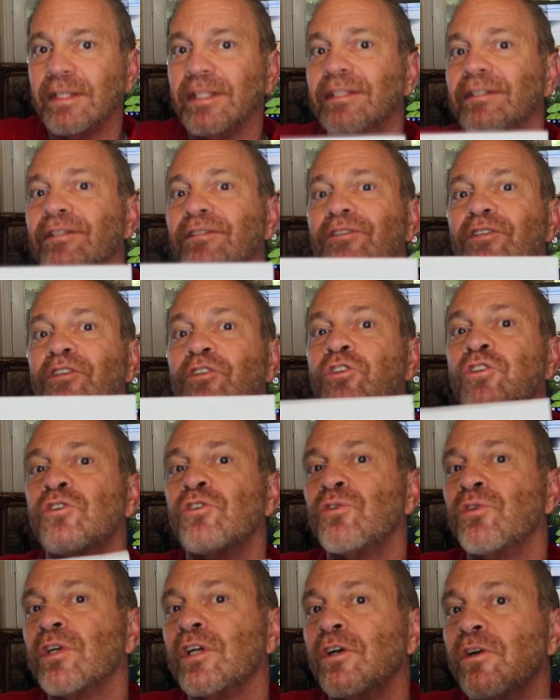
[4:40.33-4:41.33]
This is the
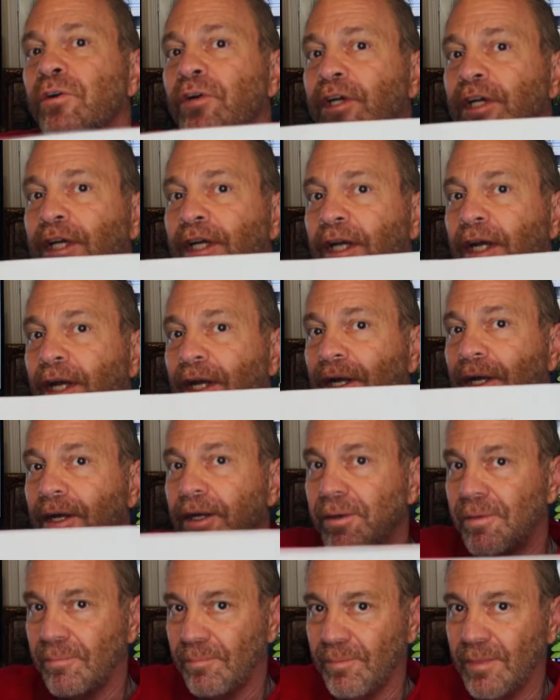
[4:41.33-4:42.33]
triggering
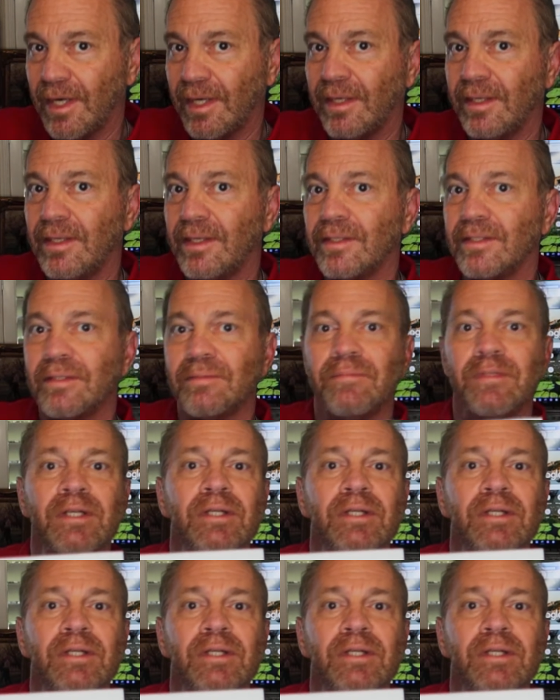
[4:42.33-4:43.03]
mechanism.